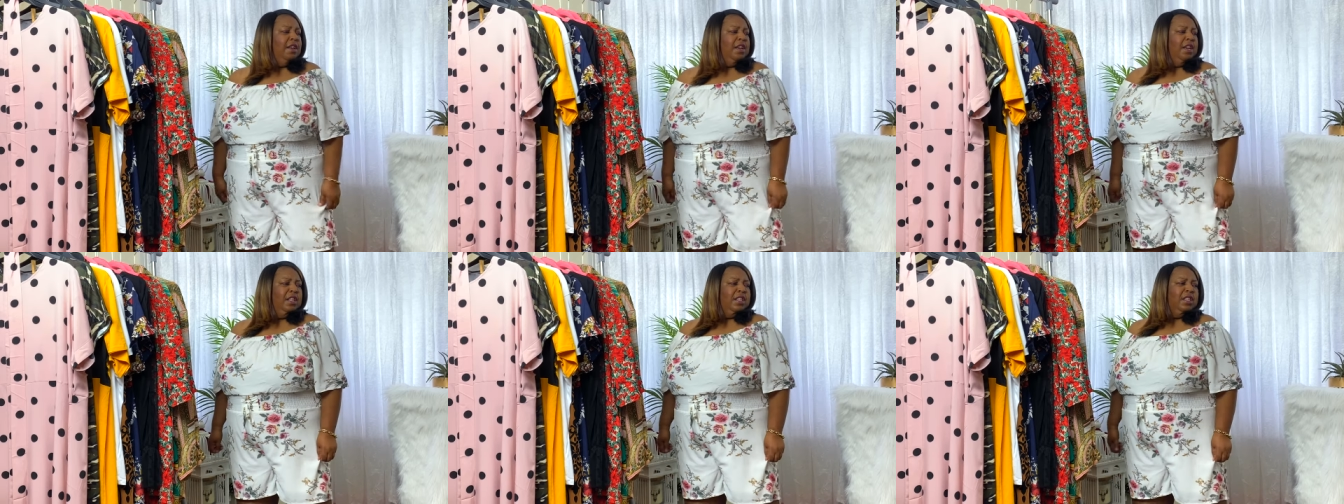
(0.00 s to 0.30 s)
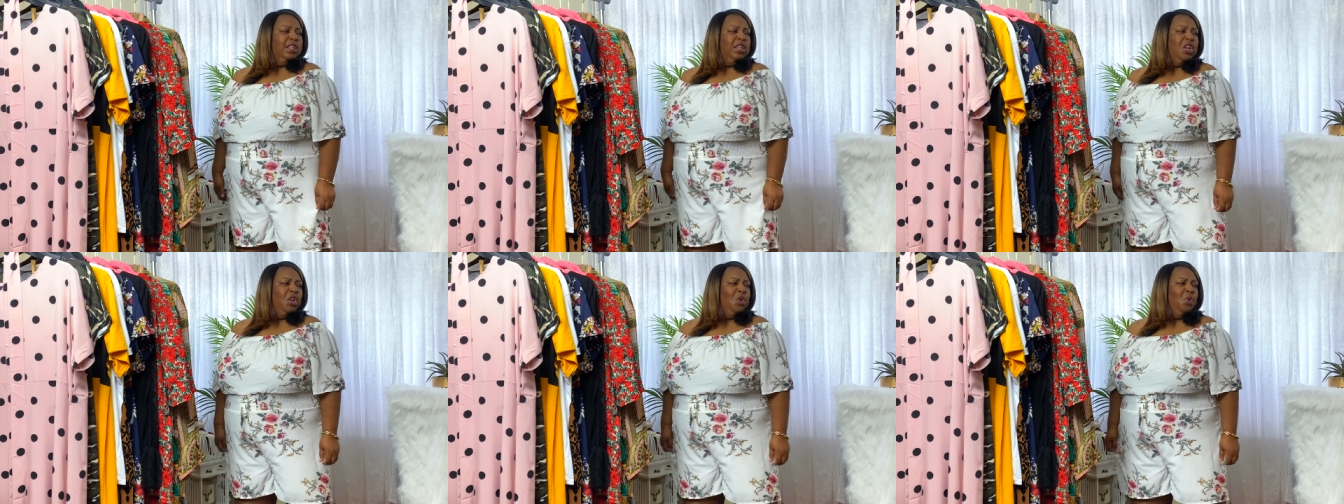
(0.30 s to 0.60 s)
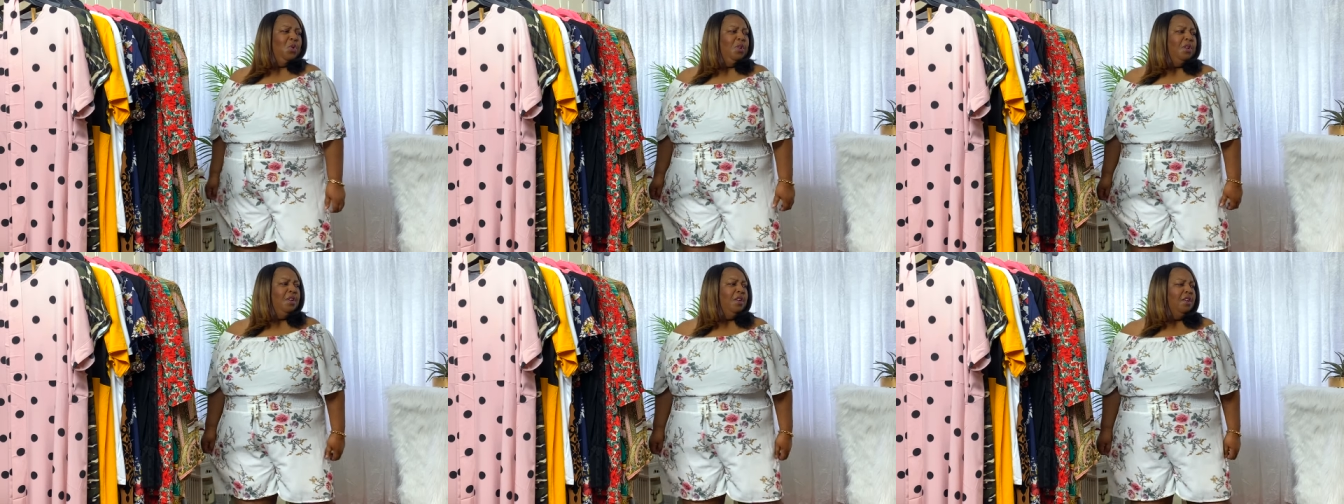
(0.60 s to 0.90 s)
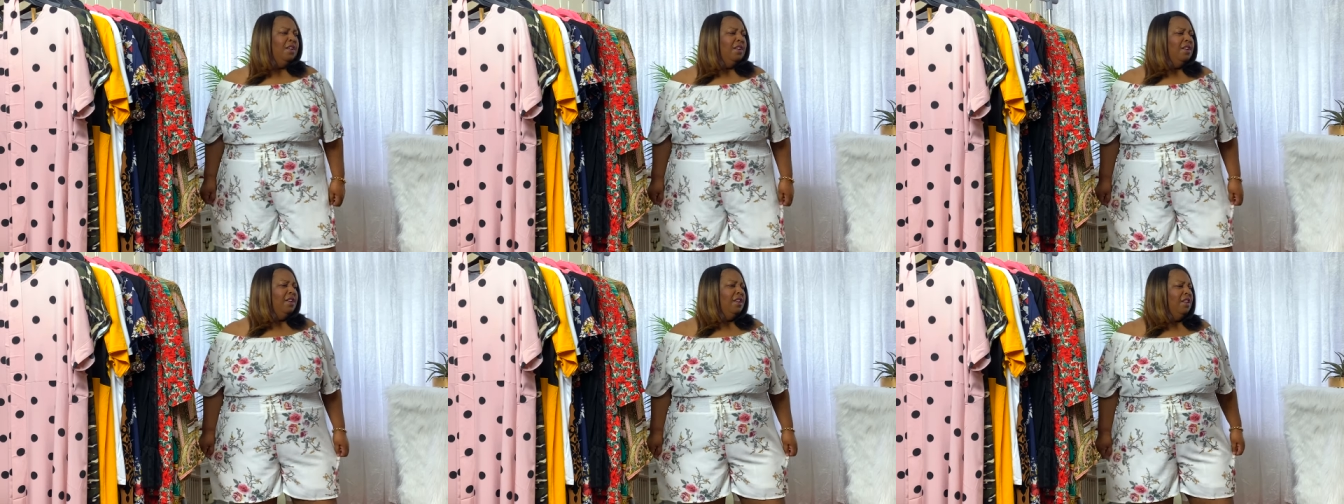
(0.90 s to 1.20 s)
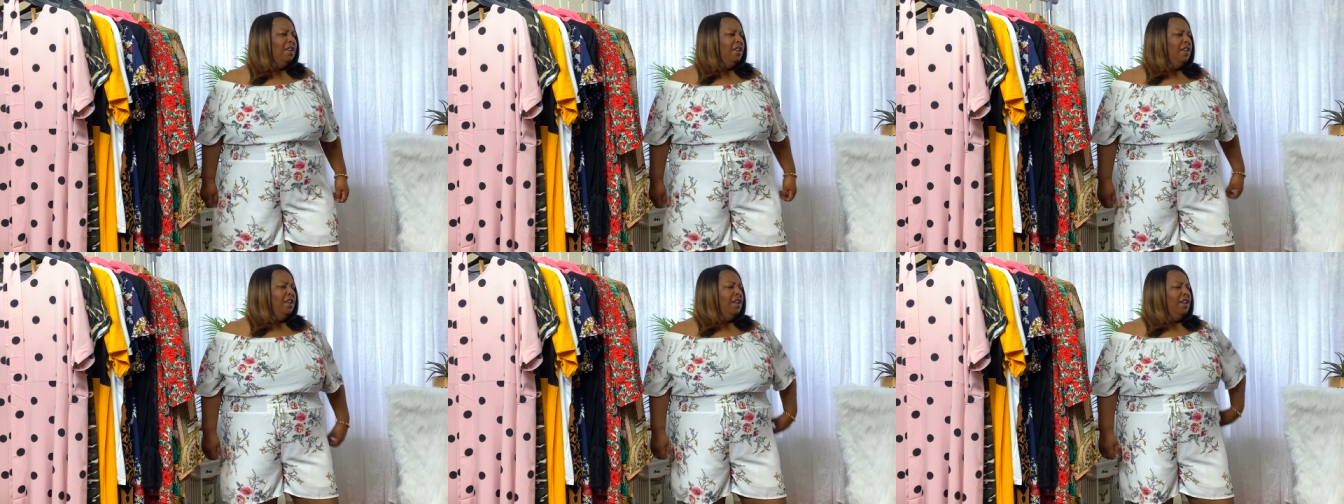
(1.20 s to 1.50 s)
it's cute.
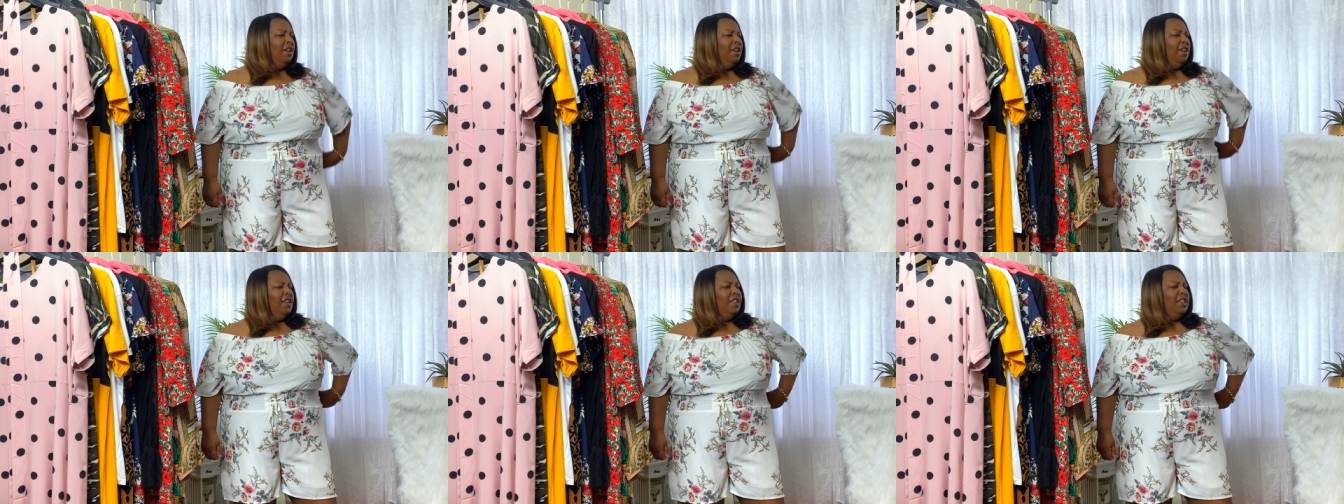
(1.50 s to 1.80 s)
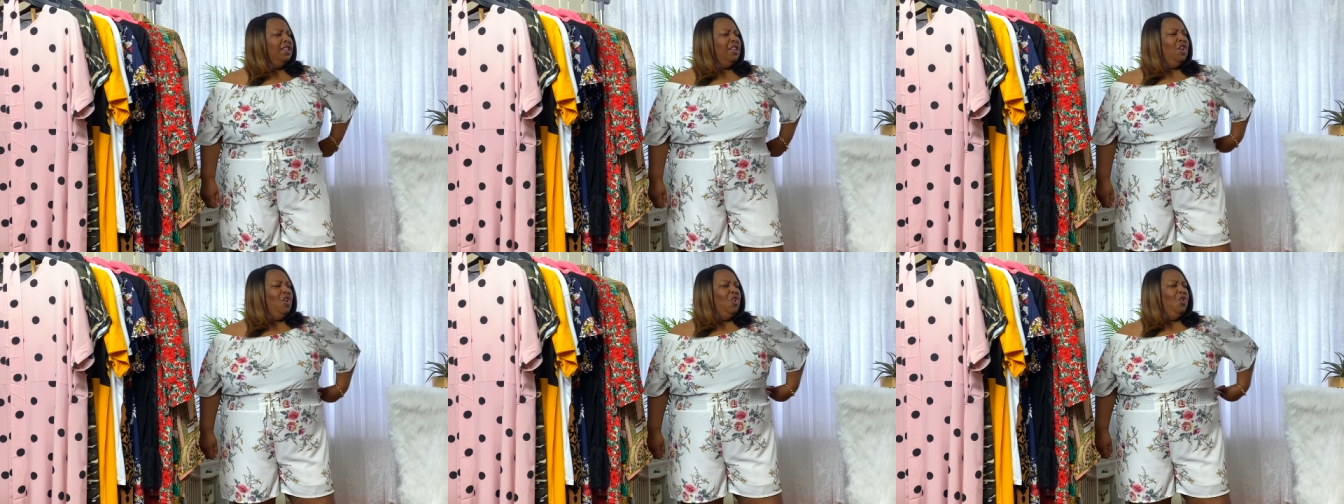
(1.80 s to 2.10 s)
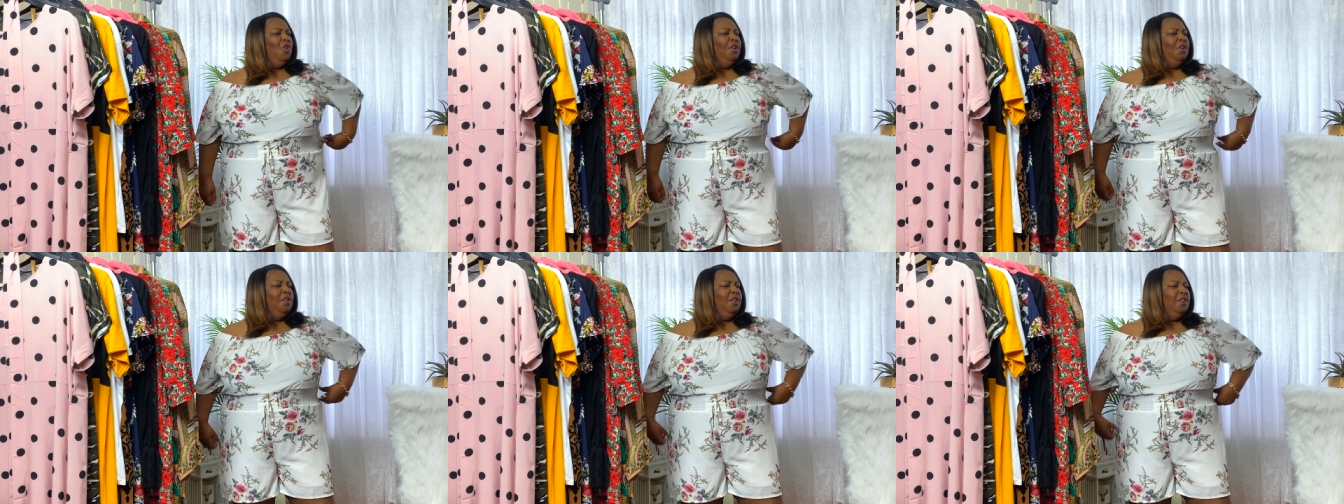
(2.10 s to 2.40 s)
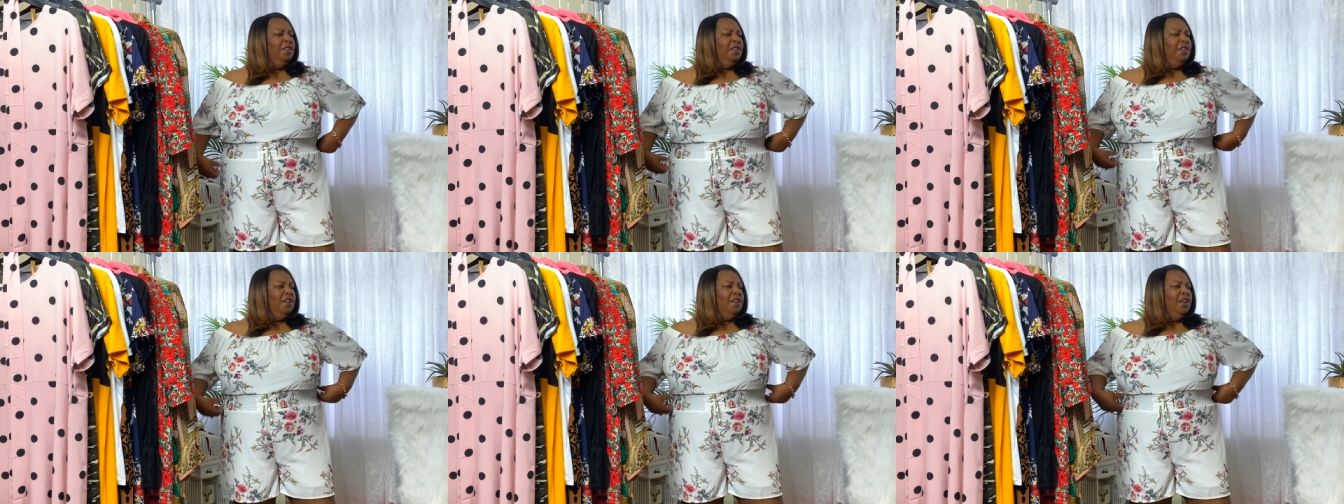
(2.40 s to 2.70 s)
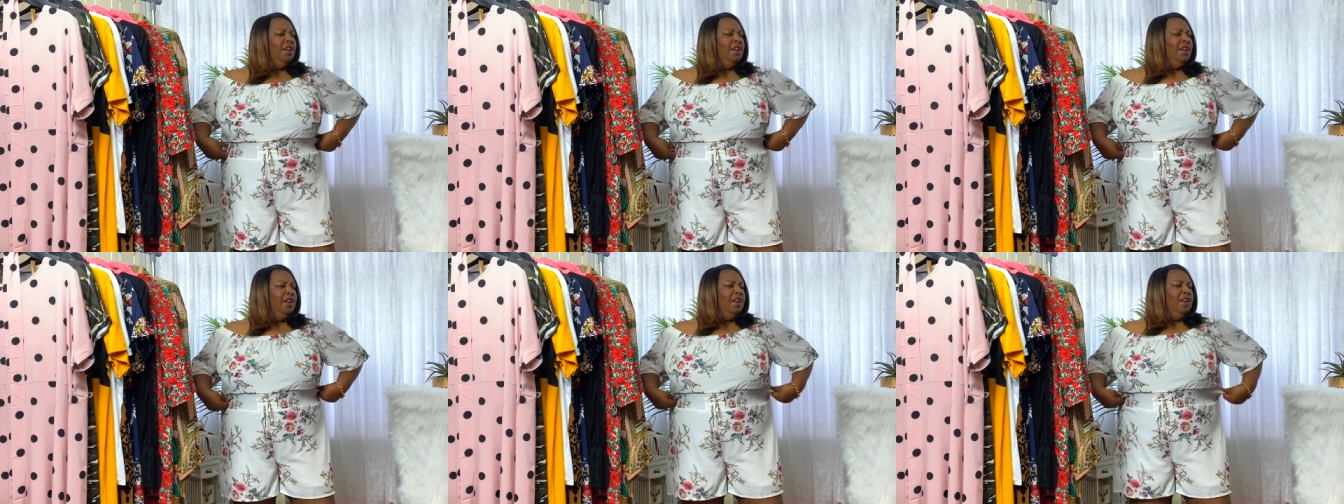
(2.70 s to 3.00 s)
It's cute.
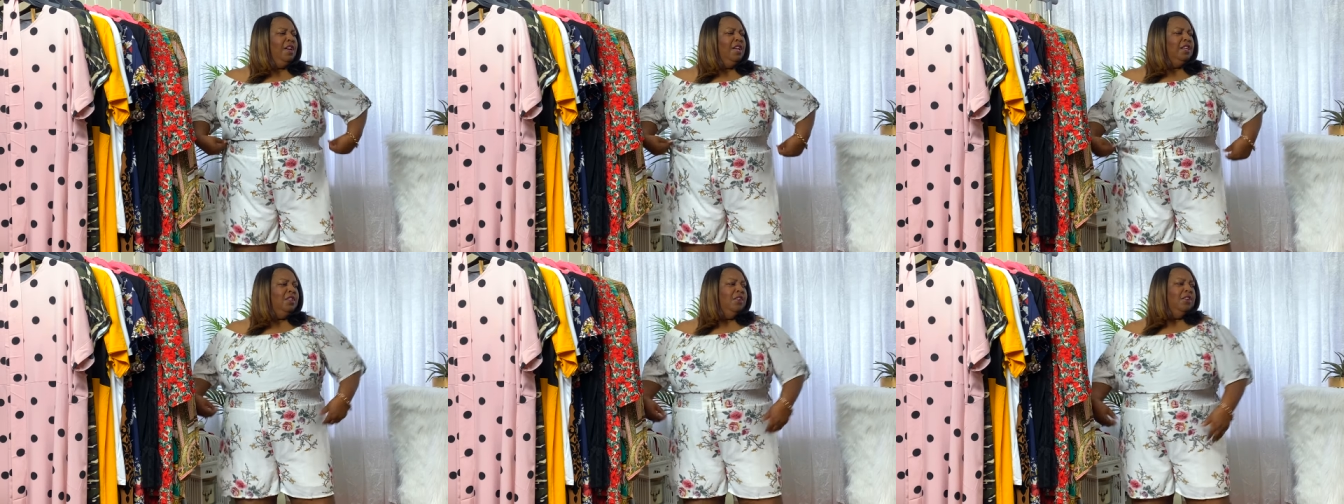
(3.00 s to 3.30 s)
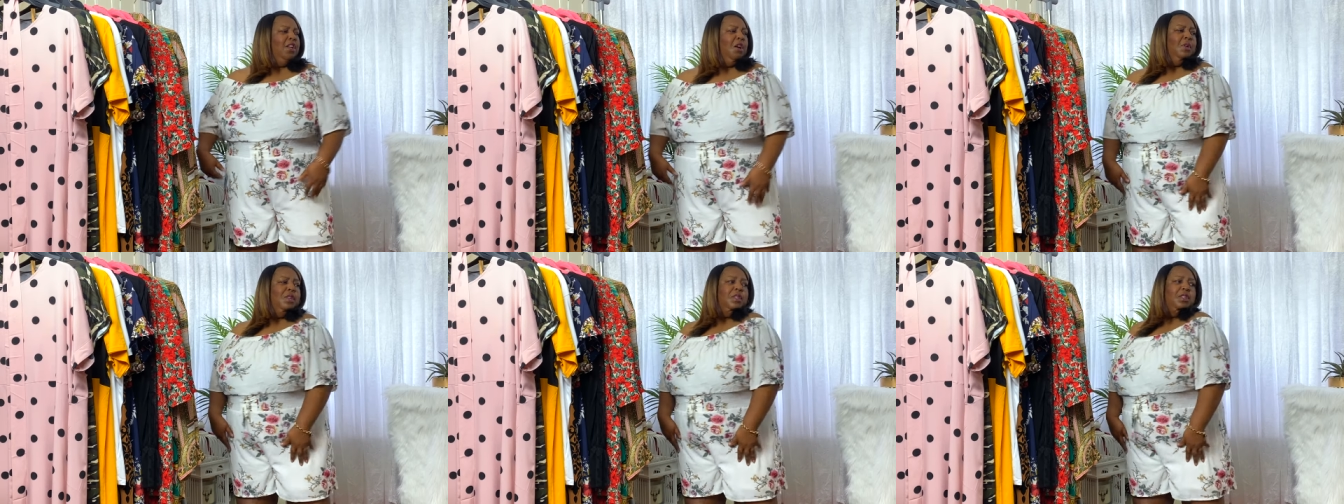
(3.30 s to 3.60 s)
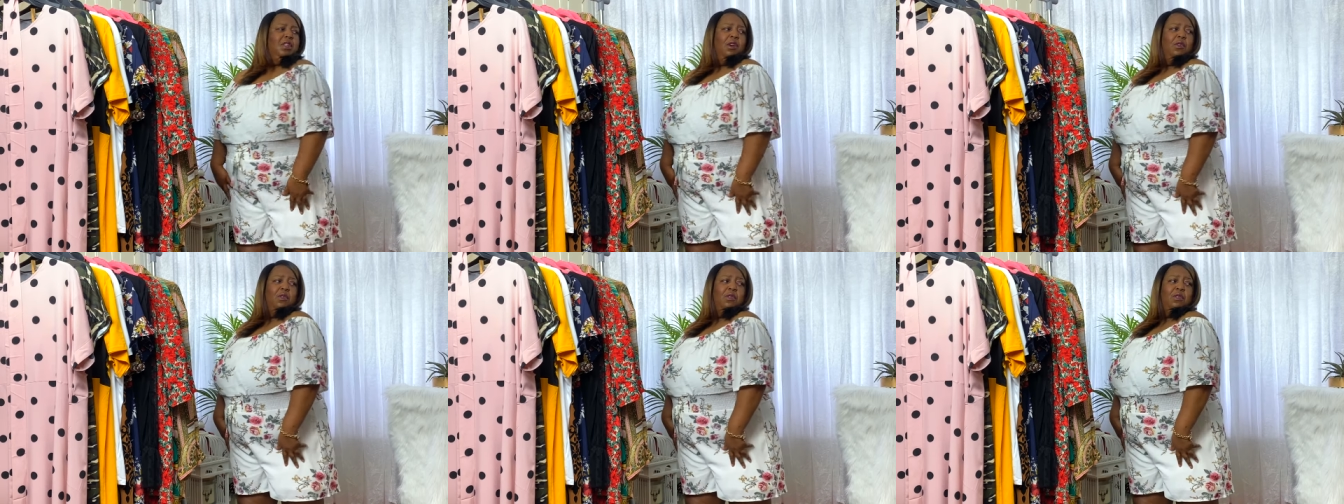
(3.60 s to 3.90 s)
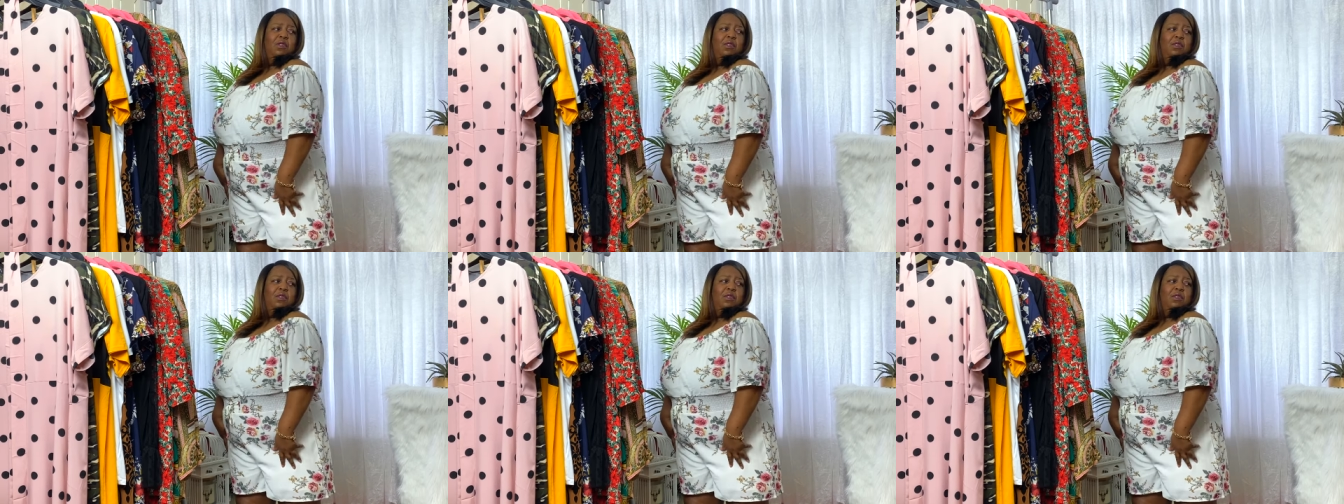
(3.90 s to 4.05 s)
It's not Loise though.